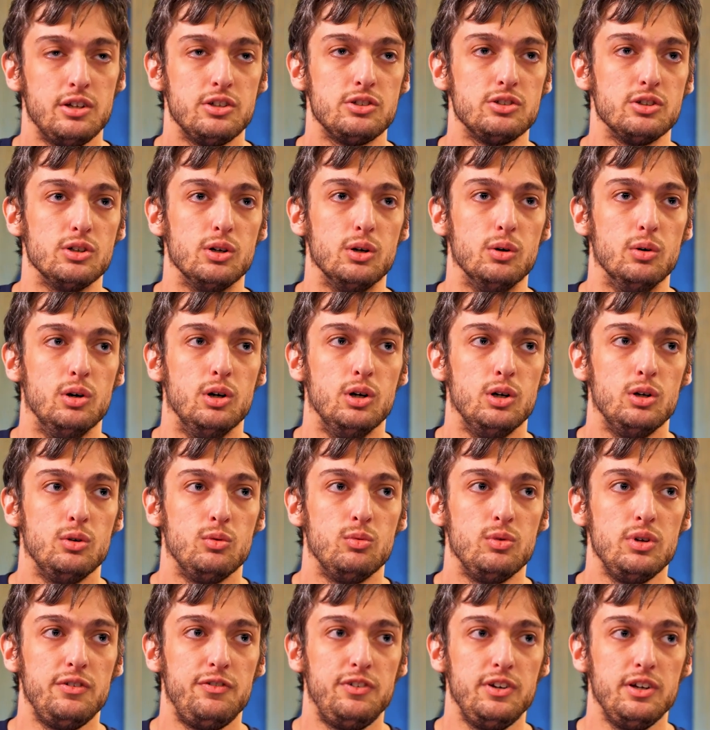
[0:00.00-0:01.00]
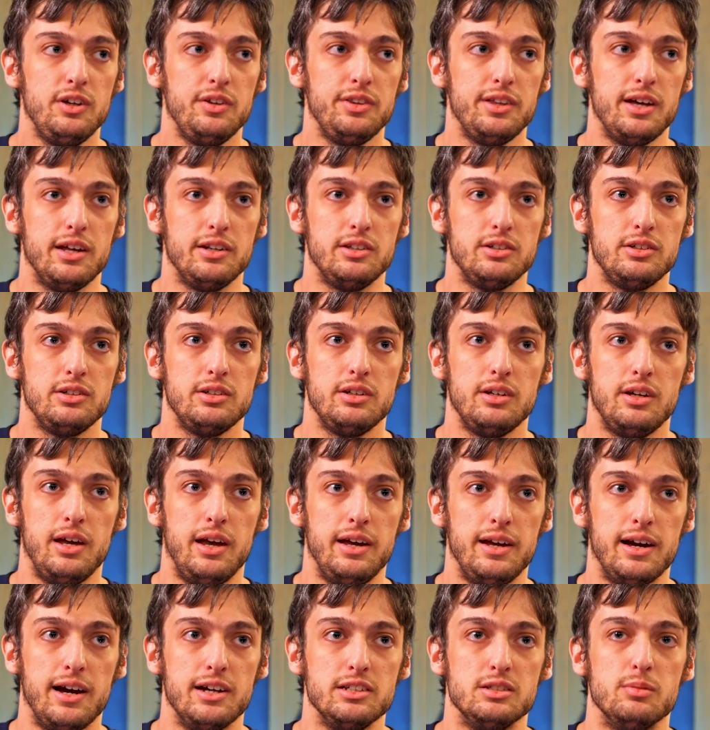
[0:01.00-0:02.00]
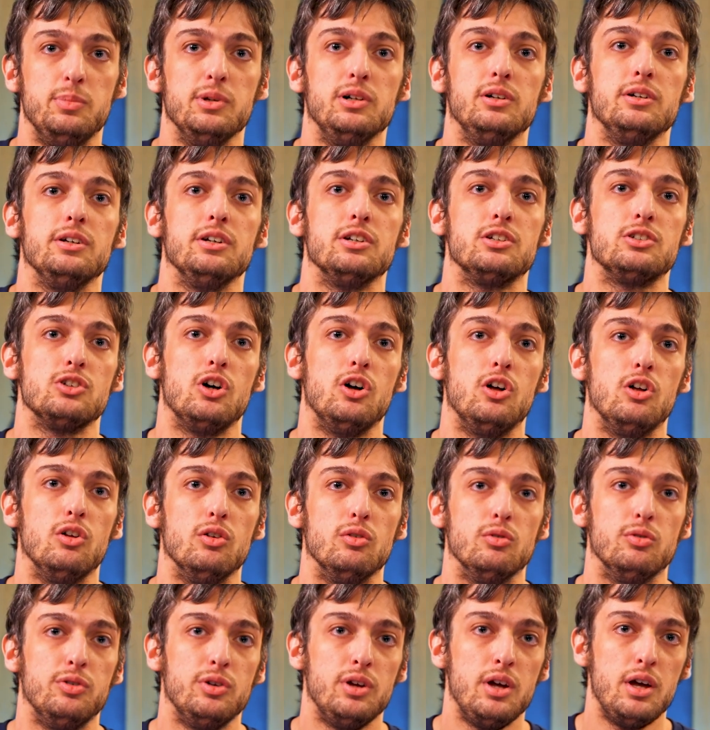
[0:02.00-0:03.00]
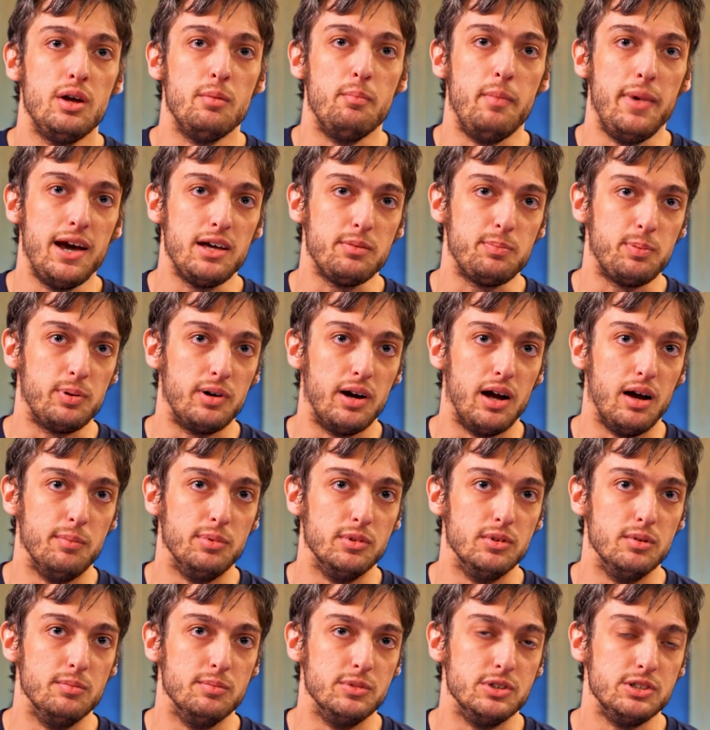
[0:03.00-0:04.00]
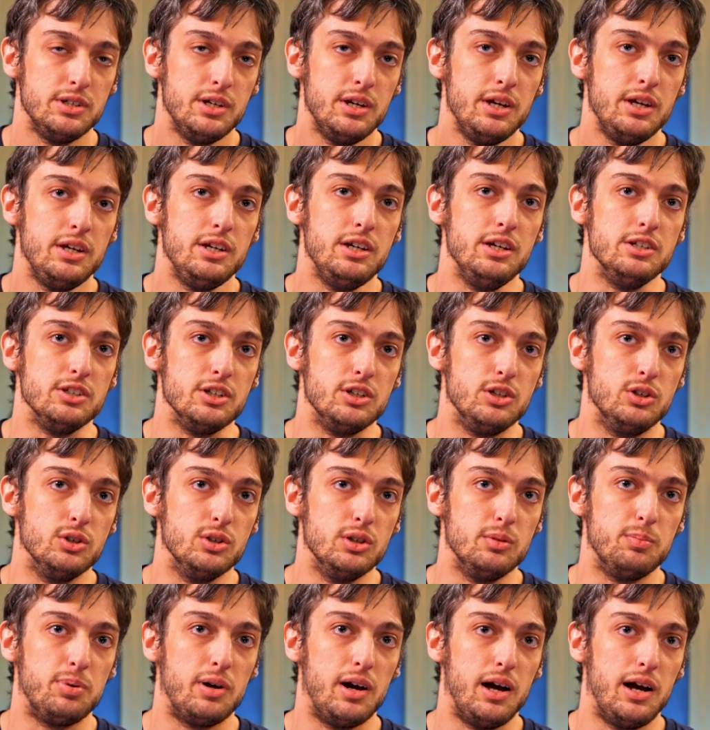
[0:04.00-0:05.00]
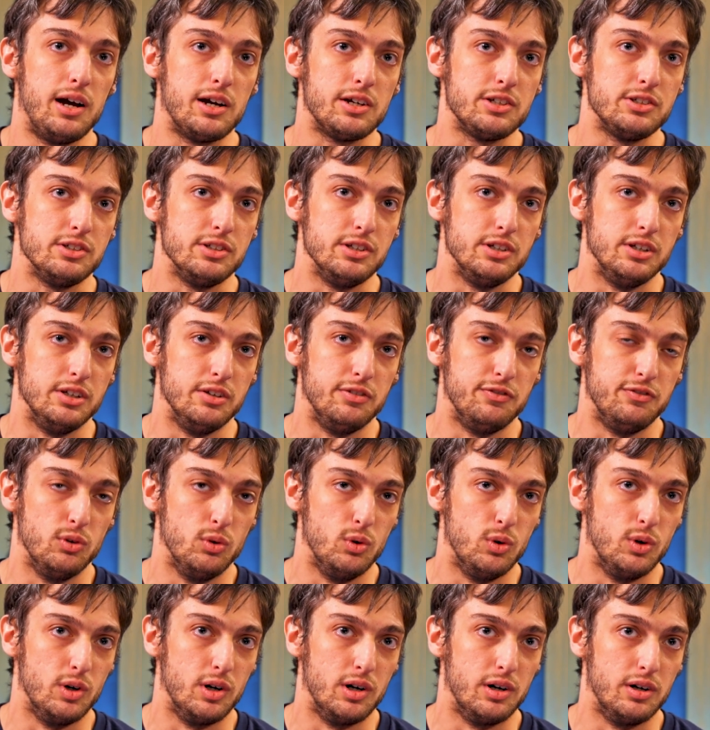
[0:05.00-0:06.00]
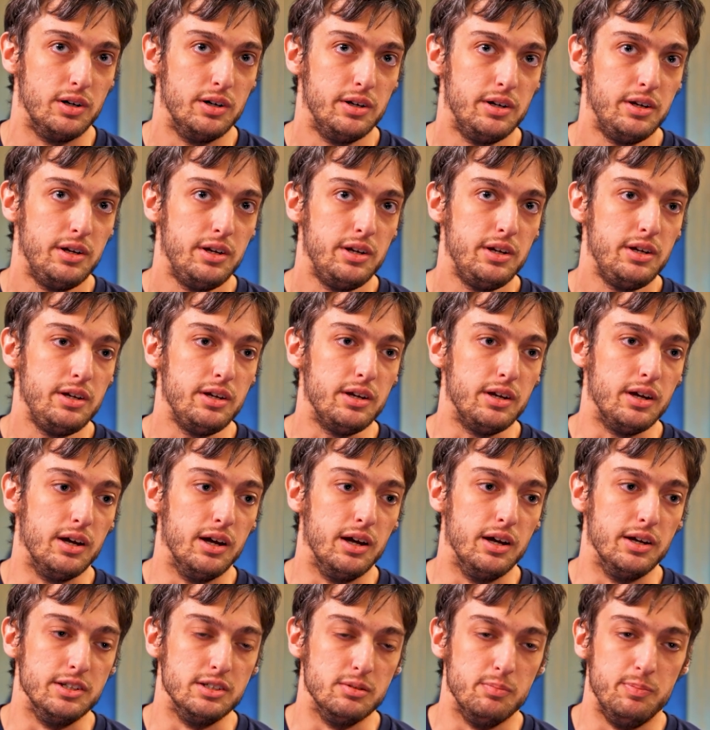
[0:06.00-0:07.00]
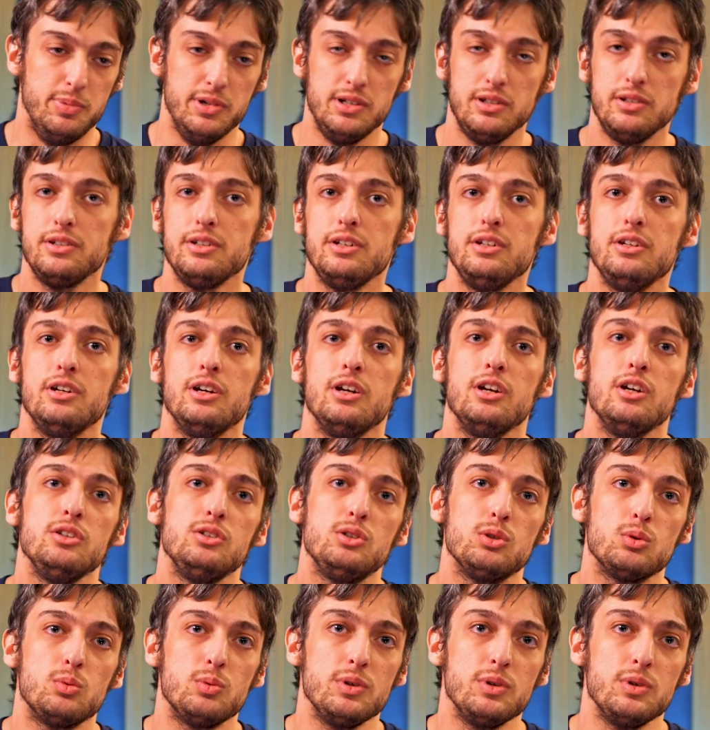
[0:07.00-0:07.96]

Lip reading: So we feel that AI's ability to solve math problems is a good proxy for its ability to